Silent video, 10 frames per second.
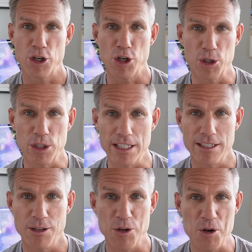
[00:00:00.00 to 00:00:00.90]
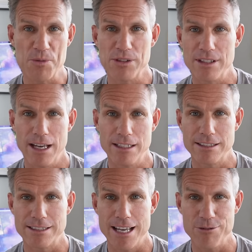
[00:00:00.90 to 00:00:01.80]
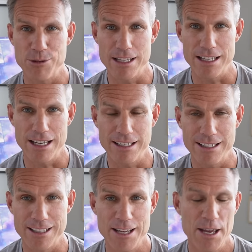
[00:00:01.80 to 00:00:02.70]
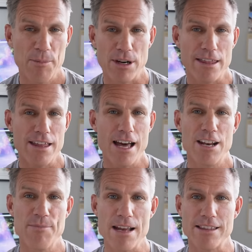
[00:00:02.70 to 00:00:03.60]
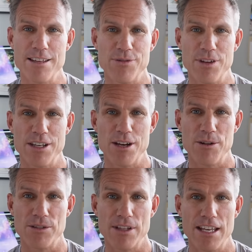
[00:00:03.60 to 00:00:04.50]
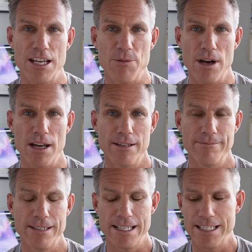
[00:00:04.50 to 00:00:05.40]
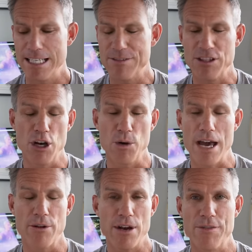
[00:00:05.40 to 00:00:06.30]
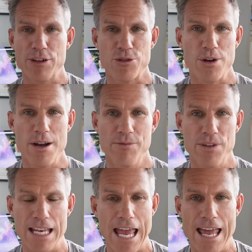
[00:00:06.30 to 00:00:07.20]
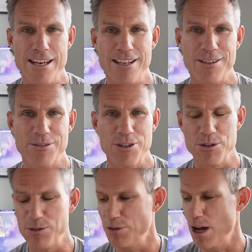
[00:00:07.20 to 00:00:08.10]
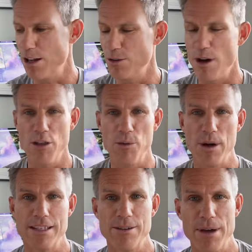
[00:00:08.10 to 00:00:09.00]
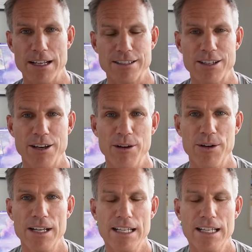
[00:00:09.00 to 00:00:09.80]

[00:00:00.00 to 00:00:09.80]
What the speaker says: early. Oops, I just gave away the ending. But I thought I'd make these videos anyway, even though I don't have a triumphant ending for you to follow all the way to Mexico.